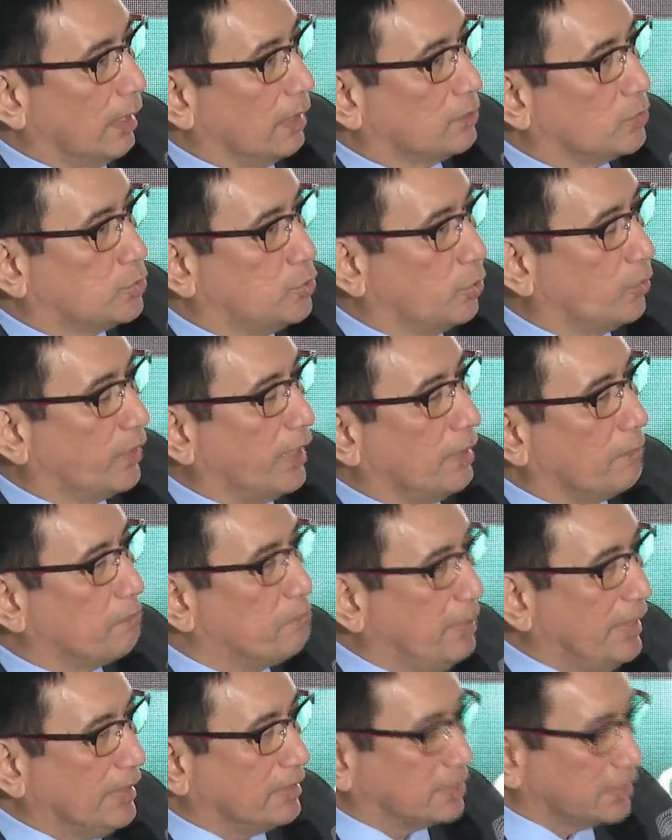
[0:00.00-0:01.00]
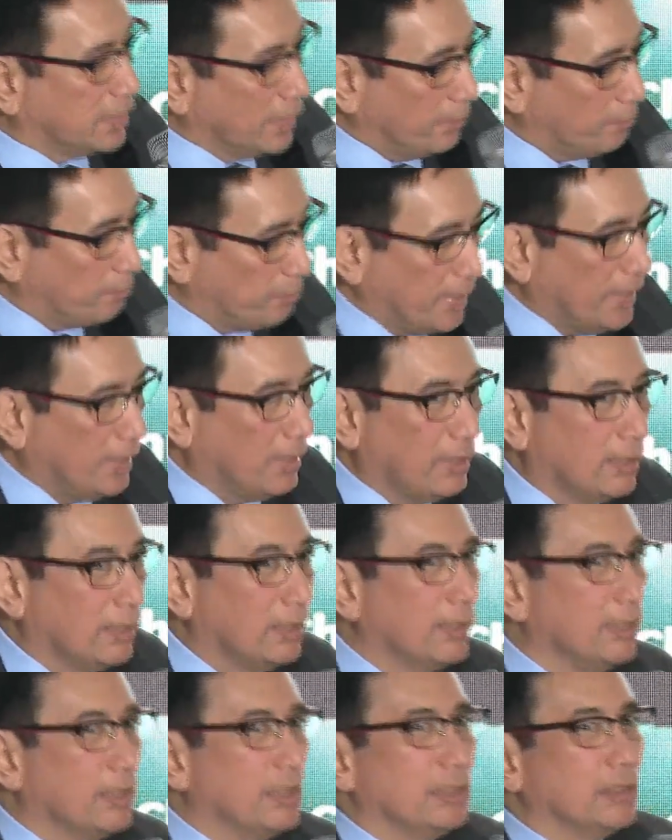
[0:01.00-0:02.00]
during BCP
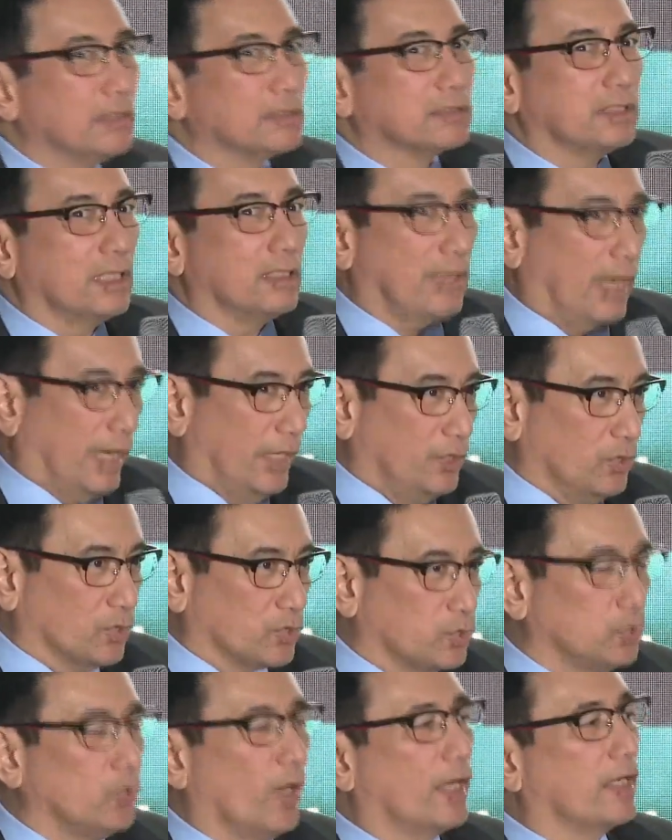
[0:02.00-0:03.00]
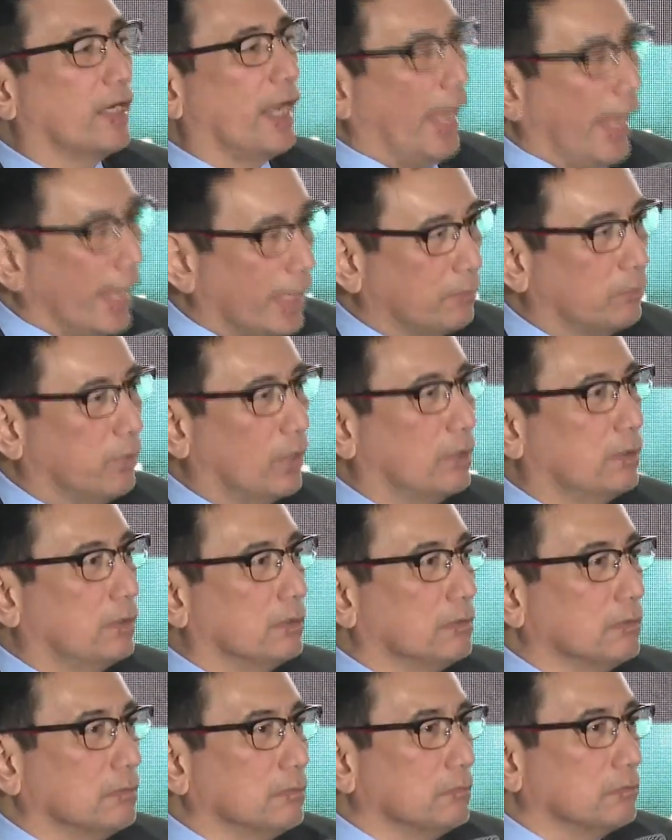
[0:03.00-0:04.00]
scenarios, you are able